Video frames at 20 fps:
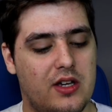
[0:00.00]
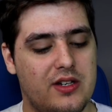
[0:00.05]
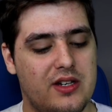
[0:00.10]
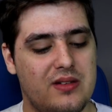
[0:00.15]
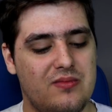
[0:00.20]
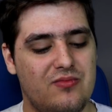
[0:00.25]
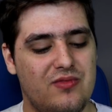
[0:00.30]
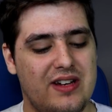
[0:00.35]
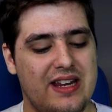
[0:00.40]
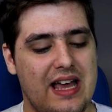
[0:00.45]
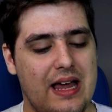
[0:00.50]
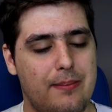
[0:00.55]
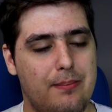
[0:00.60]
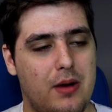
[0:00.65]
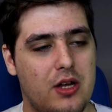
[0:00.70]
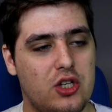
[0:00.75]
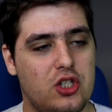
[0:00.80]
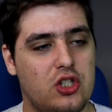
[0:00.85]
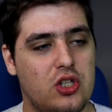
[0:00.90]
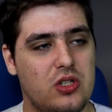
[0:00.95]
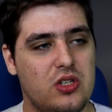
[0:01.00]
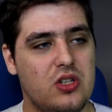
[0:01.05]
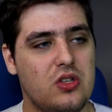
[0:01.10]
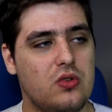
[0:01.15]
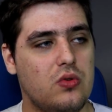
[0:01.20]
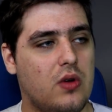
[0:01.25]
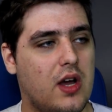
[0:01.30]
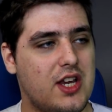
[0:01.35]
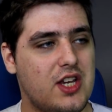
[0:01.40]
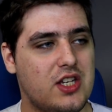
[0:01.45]
I didn't really had much to
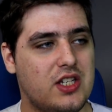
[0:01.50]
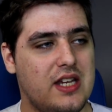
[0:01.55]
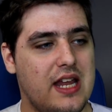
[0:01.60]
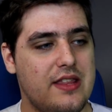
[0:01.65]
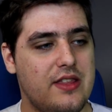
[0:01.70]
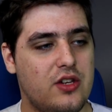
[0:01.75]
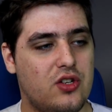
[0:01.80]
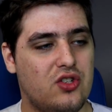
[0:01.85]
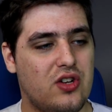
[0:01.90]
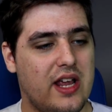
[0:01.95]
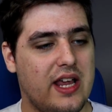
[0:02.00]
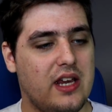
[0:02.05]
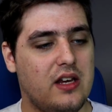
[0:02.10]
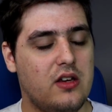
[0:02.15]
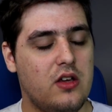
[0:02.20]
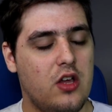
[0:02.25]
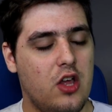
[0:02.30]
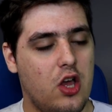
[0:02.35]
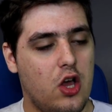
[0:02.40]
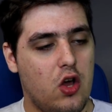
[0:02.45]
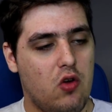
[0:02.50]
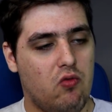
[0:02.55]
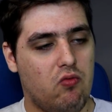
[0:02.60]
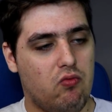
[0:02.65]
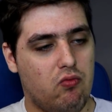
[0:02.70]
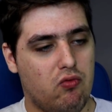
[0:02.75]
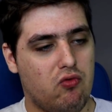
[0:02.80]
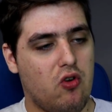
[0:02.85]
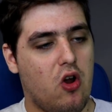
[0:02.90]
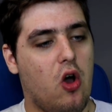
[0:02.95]
do. I just let the train
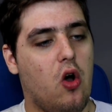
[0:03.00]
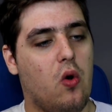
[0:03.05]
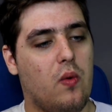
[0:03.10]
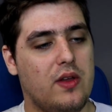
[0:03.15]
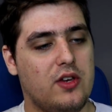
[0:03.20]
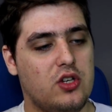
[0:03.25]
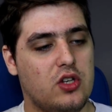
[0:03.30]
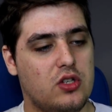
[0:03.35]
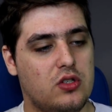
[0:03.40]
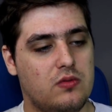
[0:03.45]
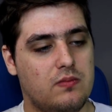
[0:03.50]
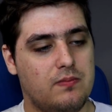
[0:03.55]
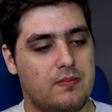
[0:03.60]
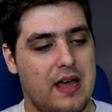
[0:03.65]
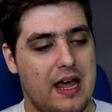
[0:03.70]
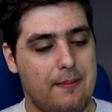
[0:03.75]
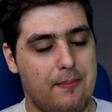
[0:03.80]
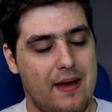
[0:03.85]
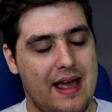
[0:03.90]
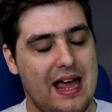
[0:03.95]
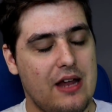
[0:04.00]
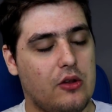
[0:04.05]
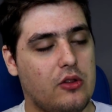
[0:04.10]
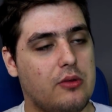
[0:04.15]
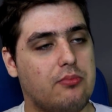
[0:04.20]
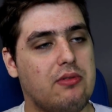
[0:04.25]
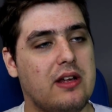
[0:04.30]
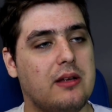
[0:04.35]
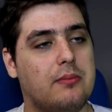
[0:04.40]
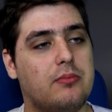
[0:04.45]
roll and just had my hand on
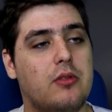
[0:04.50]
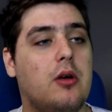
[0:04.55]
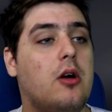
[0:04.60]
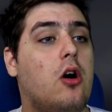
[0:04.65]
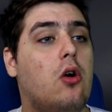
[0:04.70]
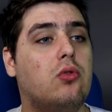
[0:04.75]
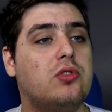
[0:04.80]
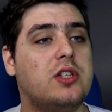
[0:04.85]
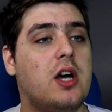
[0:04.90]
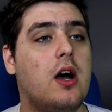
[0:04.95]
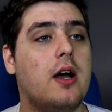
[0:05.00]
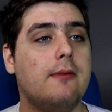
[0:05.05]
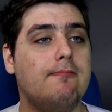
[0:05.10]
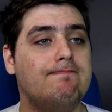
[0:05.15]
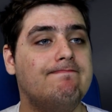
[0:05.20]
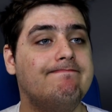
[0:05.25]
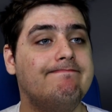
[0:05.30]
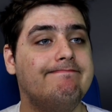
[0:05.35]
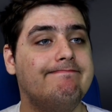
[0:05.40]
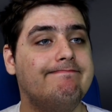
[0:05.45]
the brake the whole time.